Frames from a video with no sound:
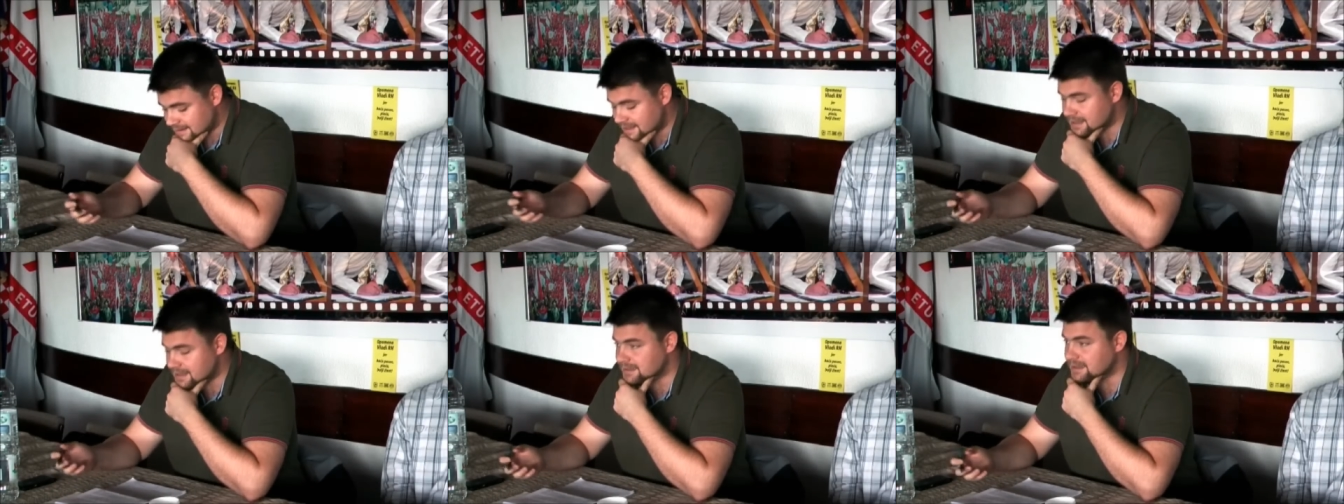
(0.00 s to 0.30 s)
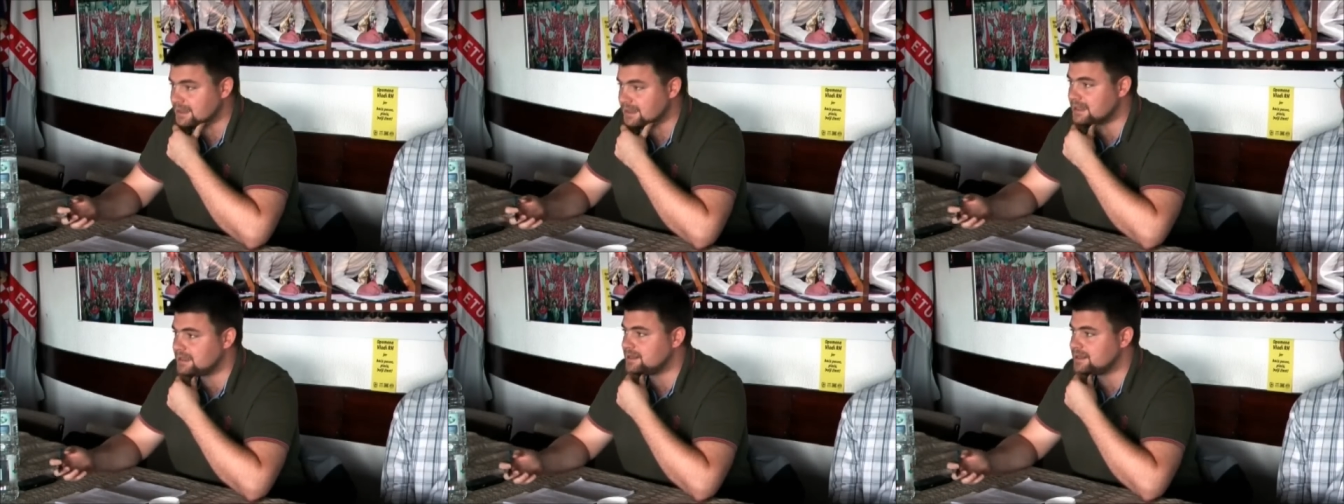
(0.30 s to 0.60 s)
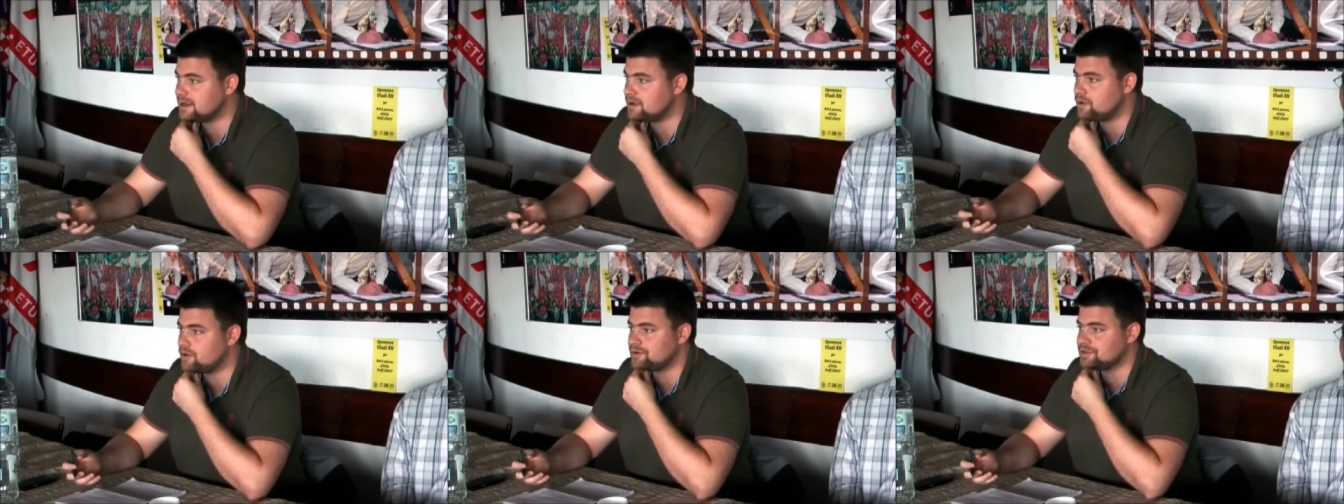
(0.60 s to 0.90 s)
the, the,
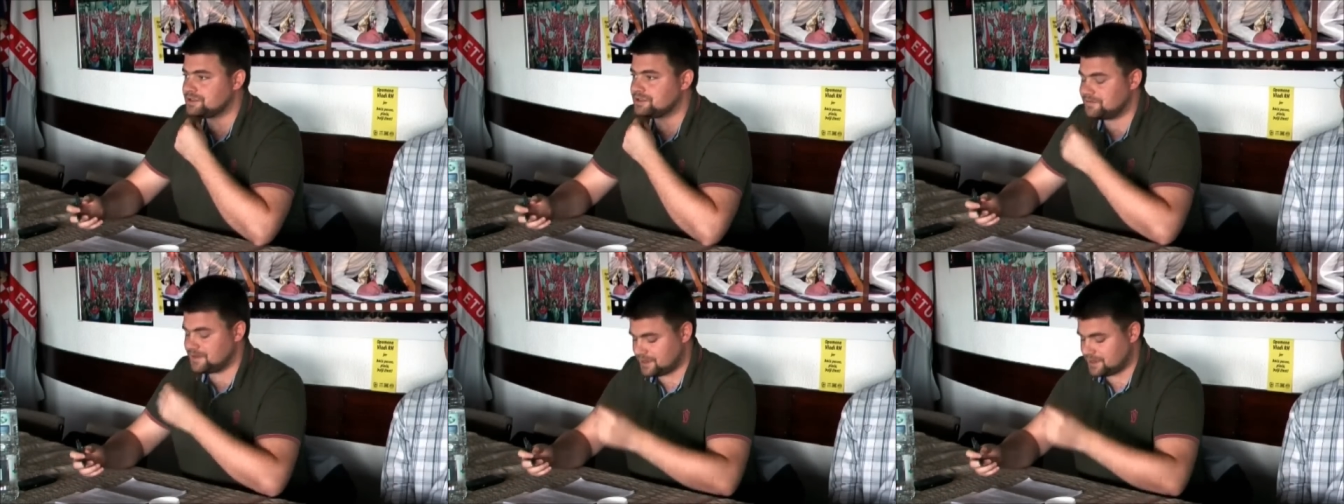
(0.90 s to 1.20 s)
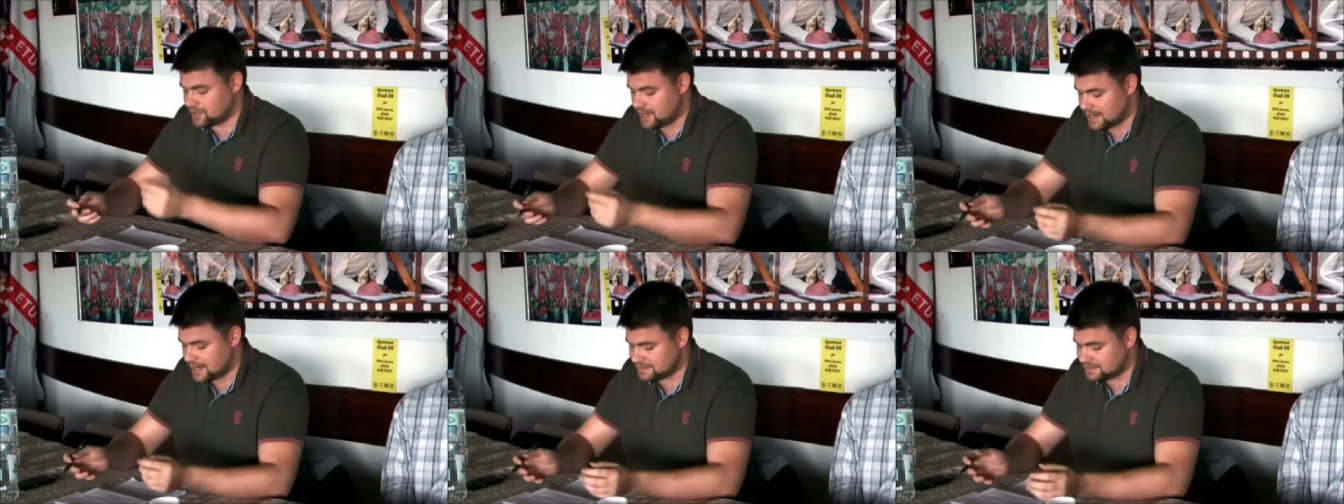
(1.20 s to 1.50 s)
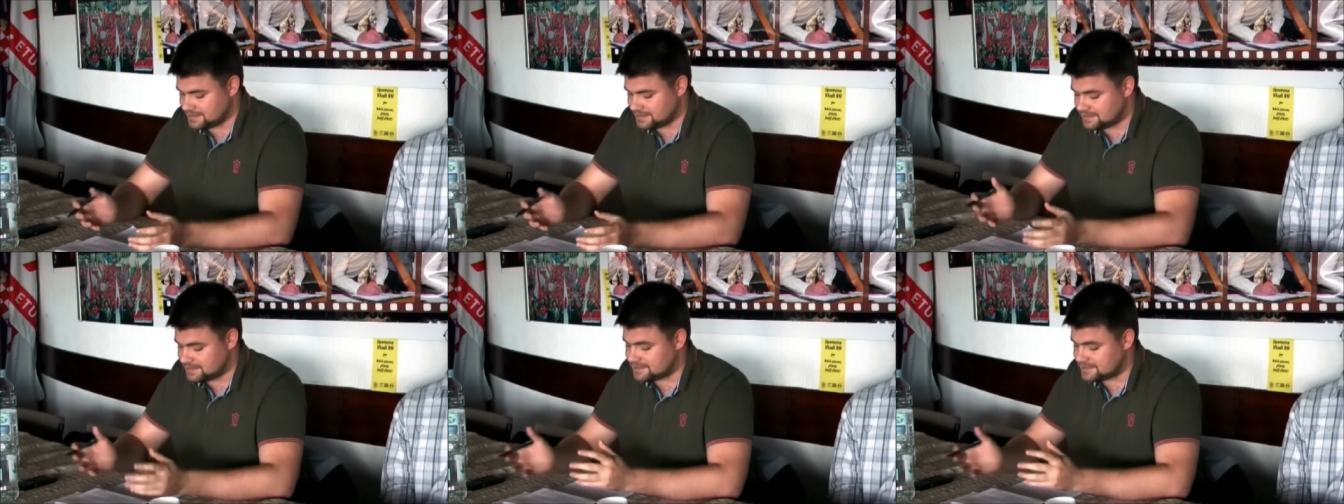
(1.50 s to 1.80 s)
the cause of the
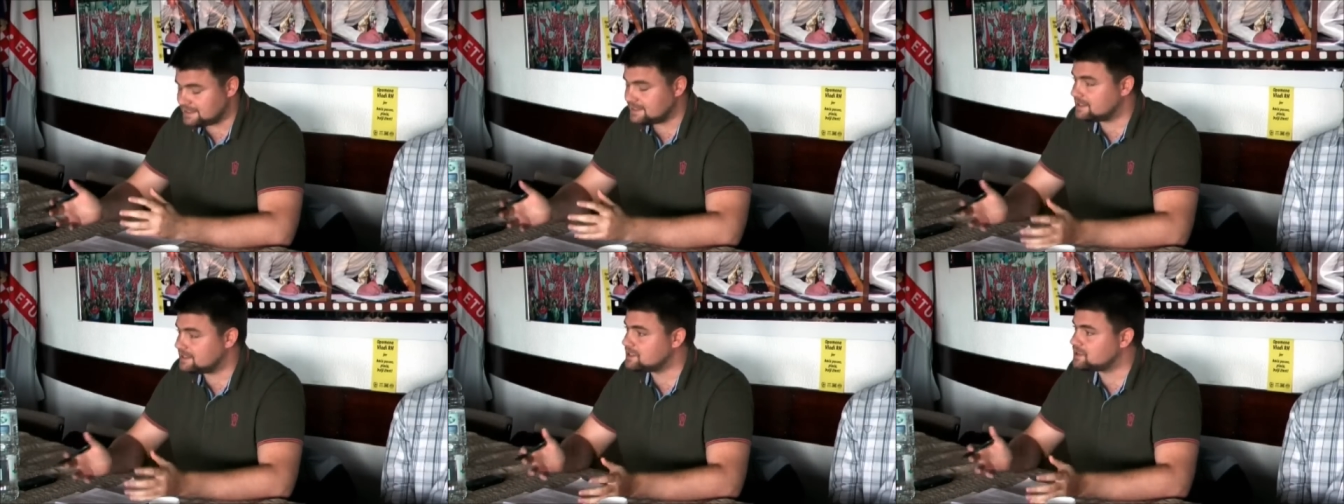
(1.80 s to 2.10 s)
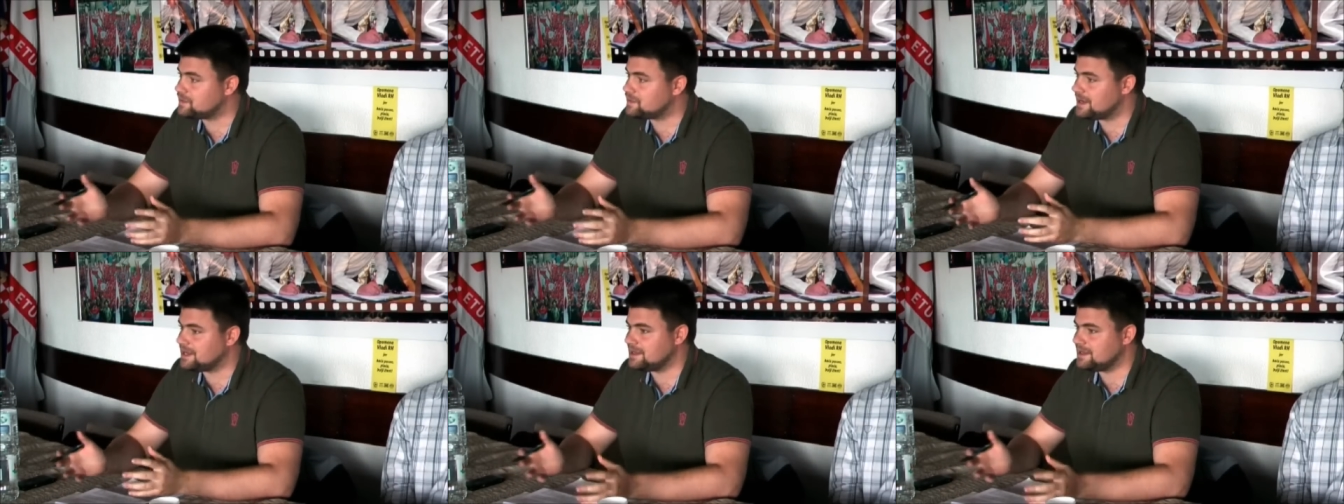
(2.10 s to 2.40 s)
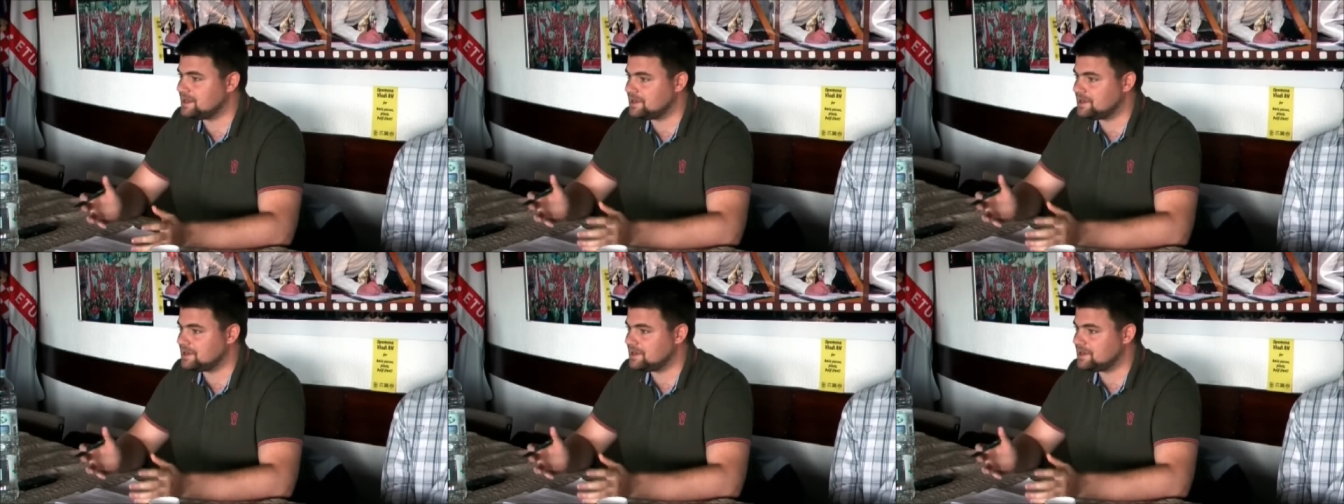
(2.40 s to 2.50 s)
crisis is in this way